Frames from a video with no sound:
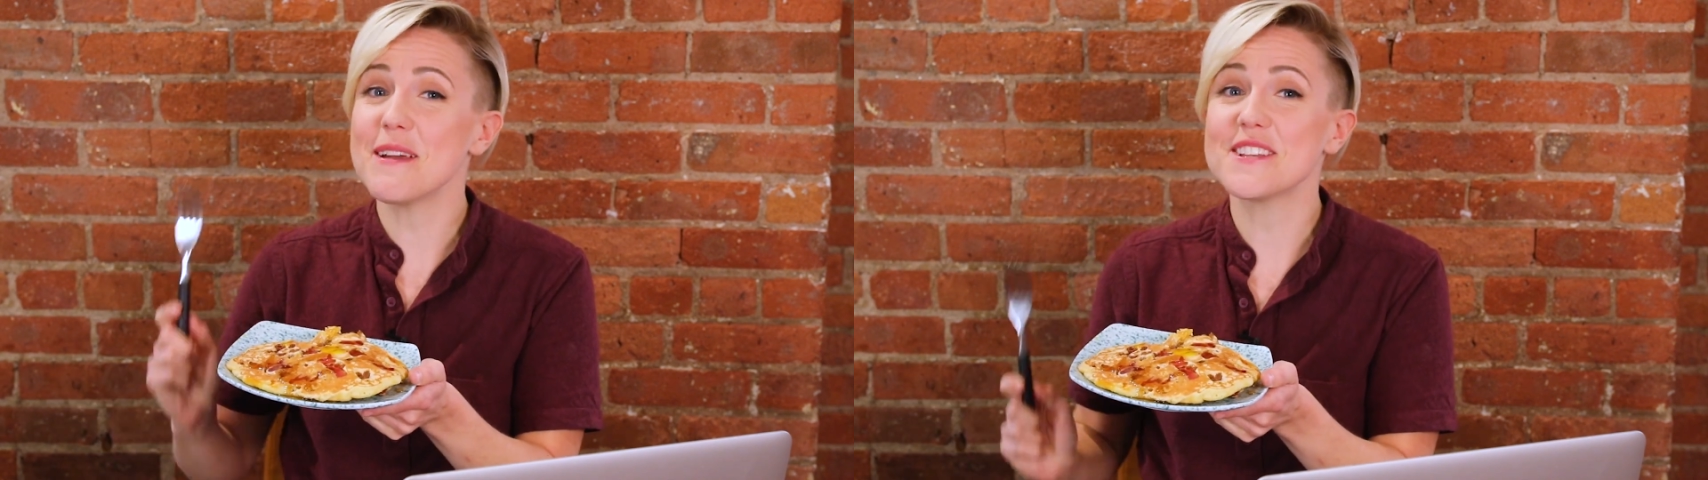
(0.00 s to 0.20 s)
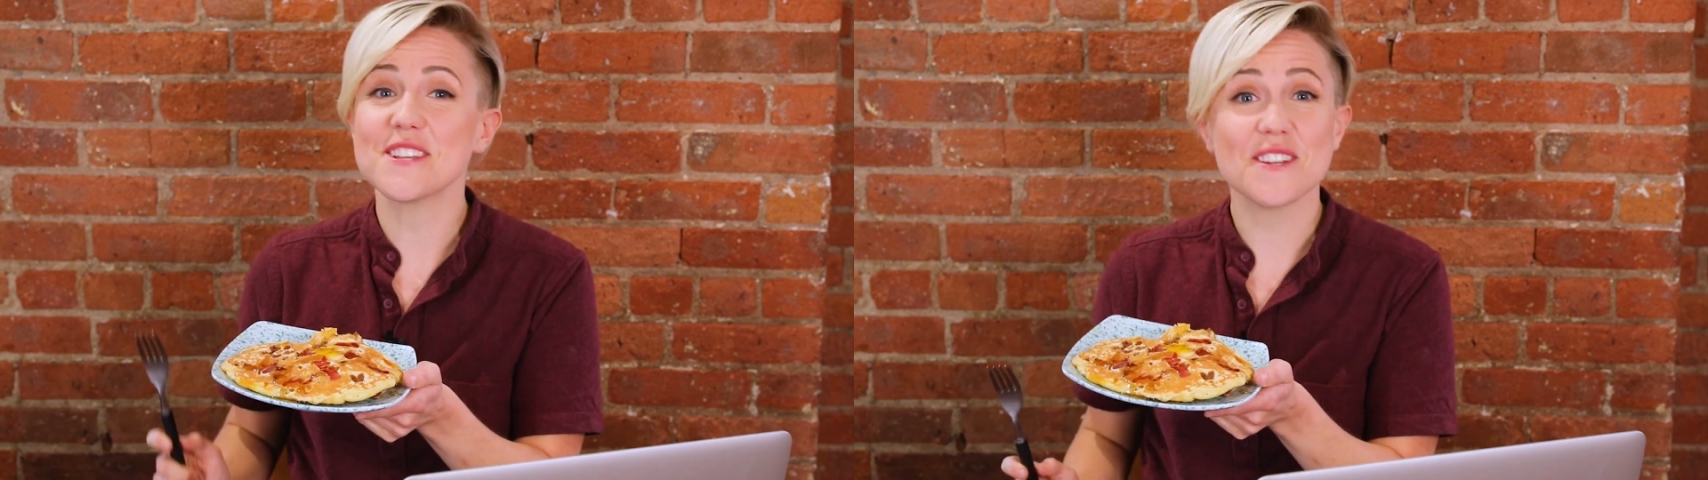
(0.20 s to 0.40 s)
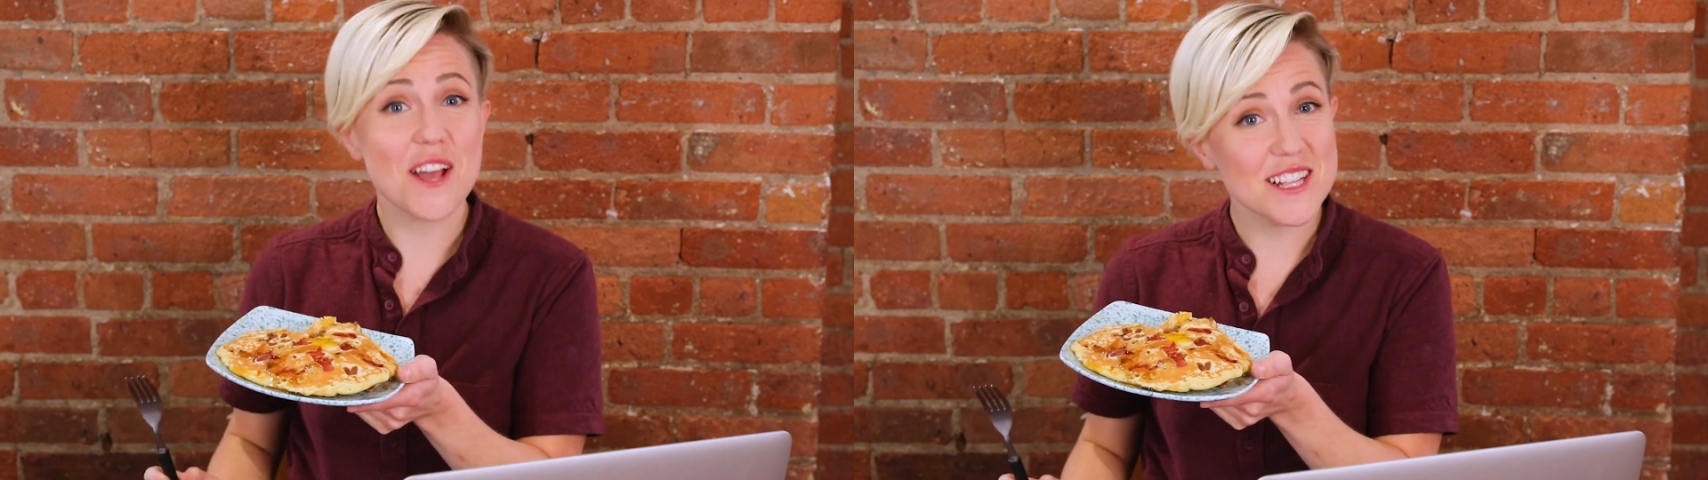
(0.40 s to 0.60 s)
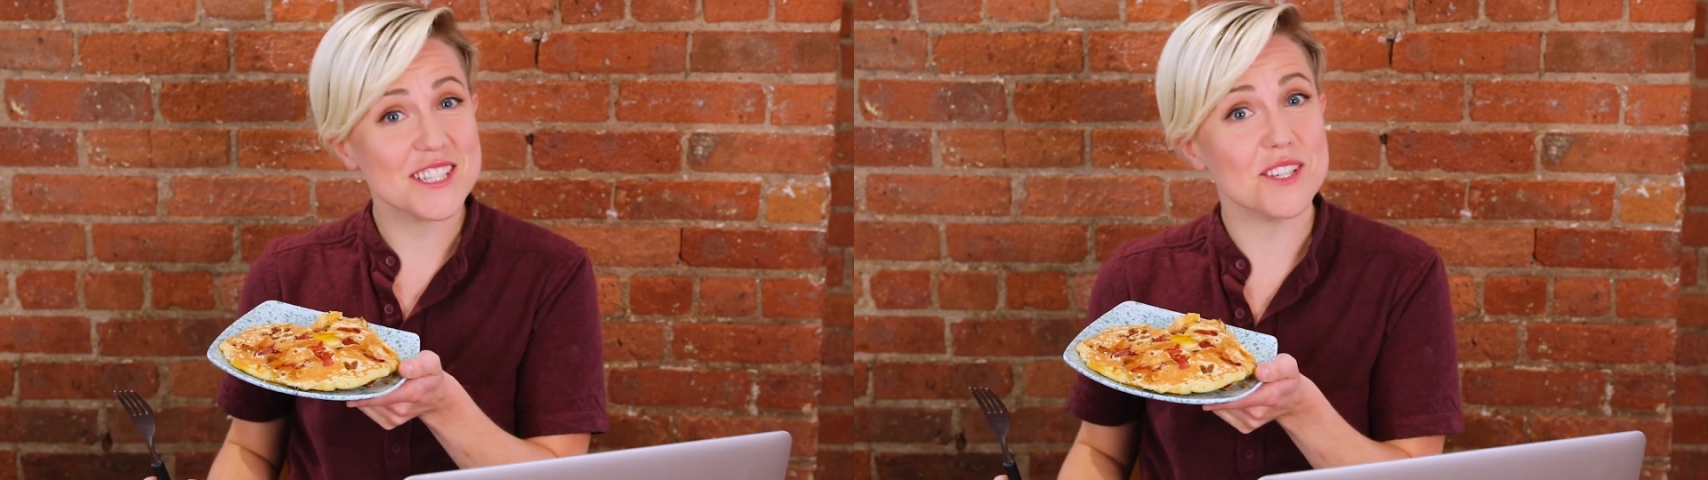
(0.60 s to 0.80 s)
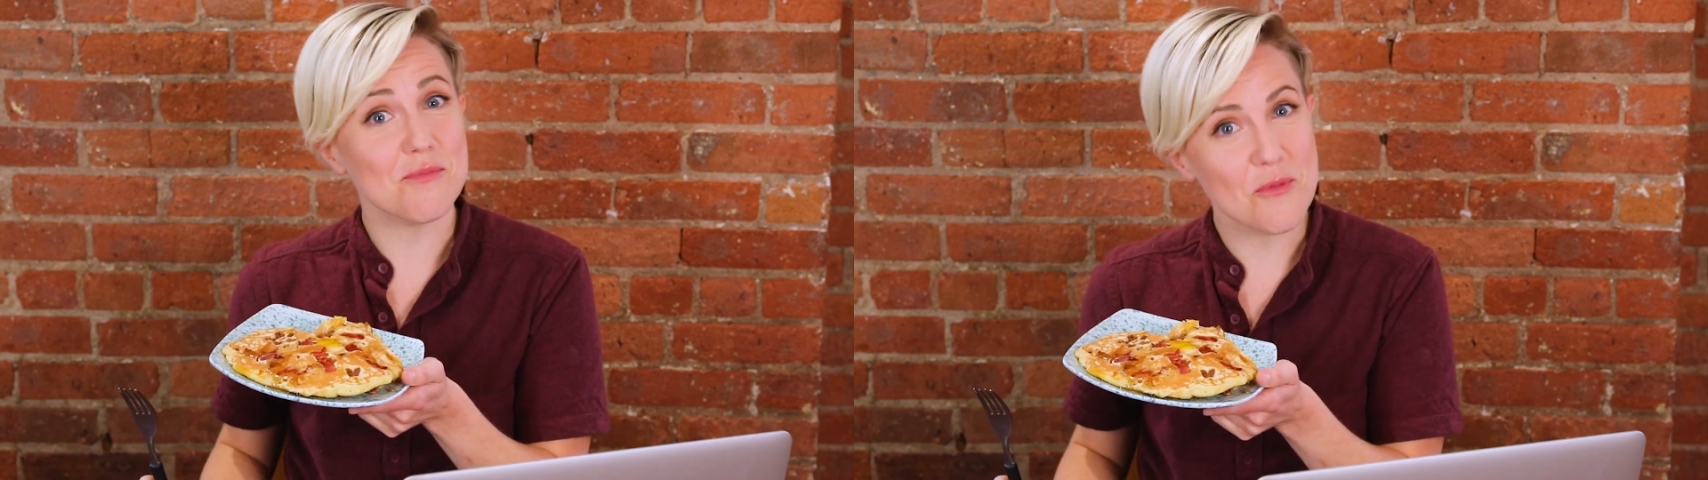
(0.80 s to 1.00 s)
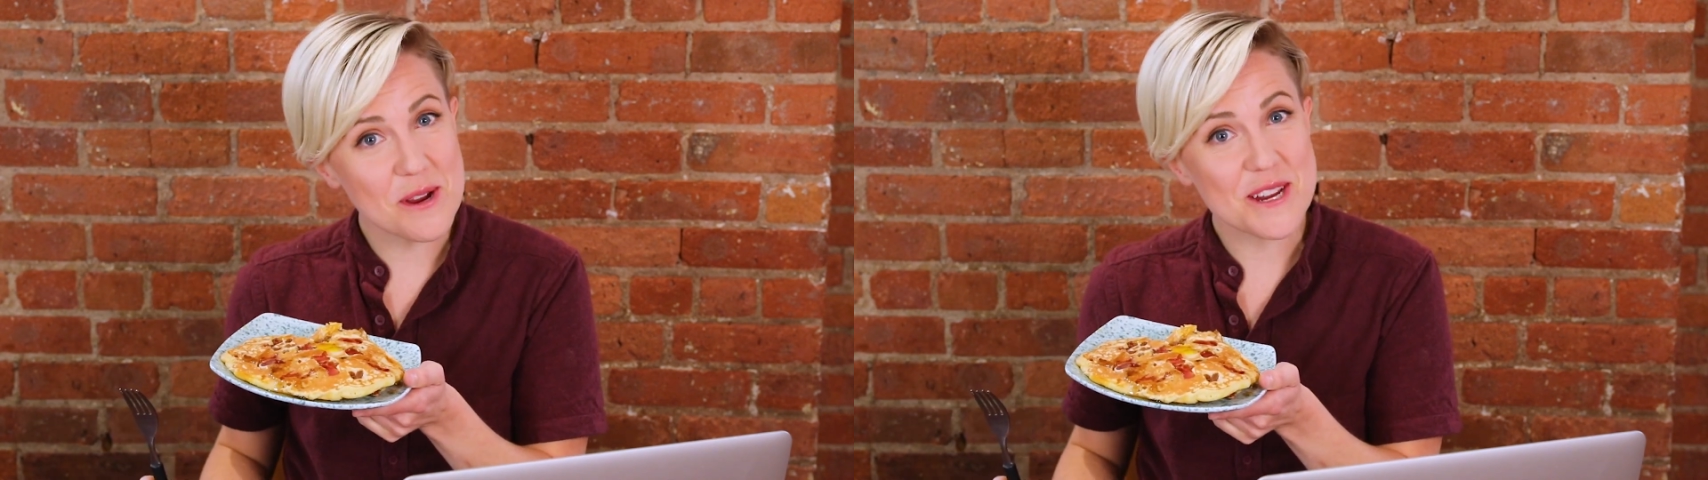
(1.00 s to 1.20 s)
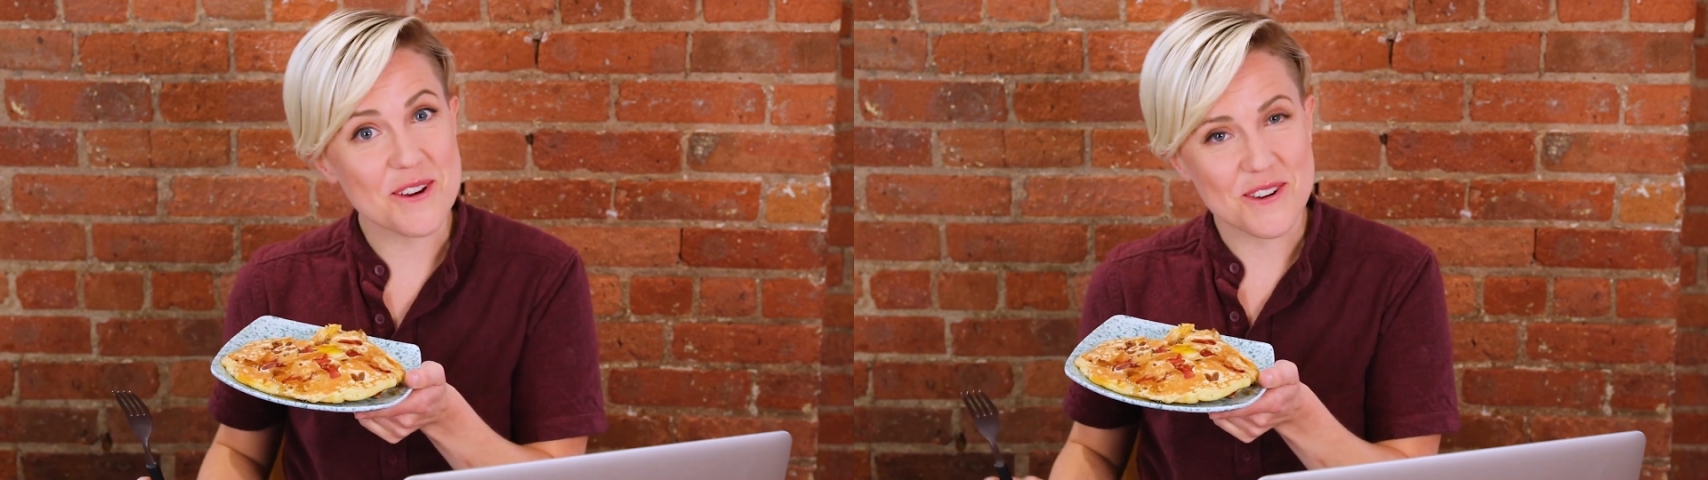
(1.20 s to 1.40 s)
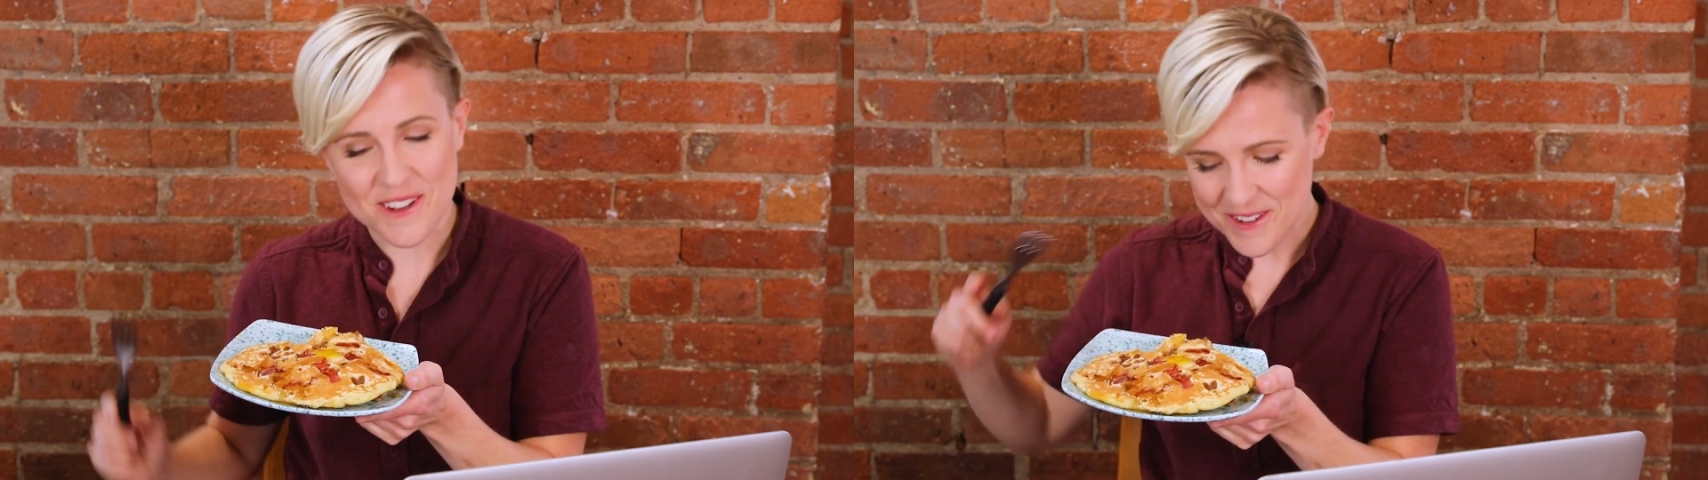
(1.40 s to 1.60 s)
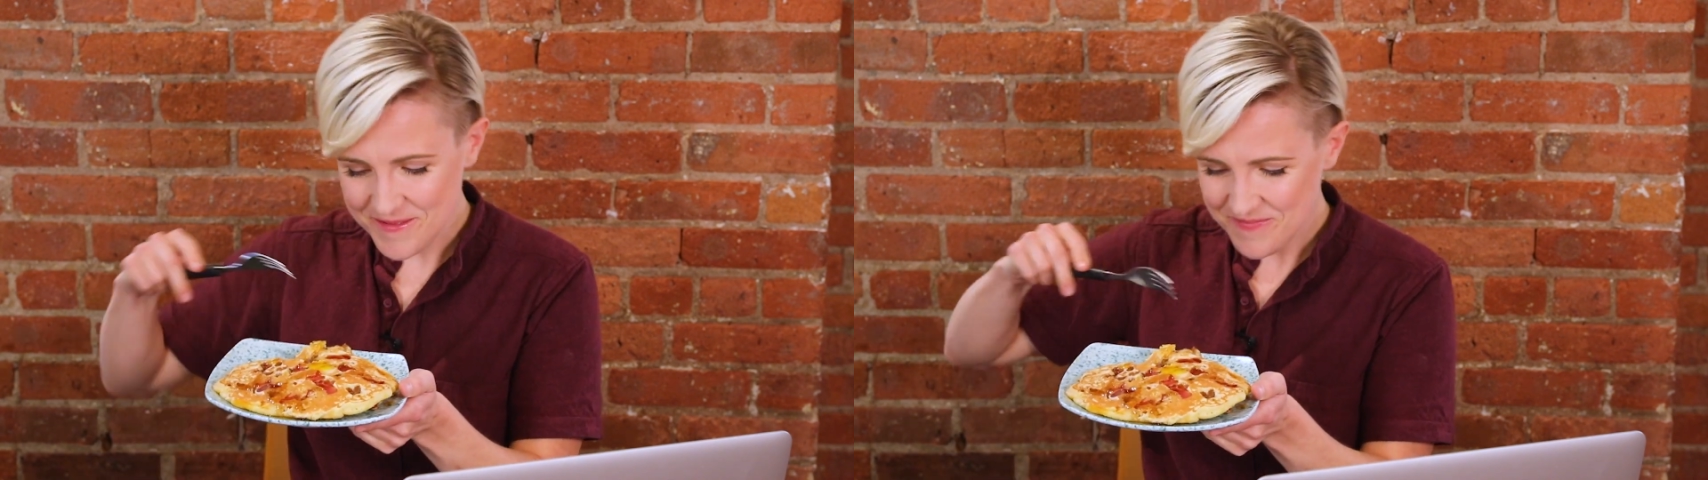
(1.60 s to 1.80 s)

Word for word: makes it not seem weird.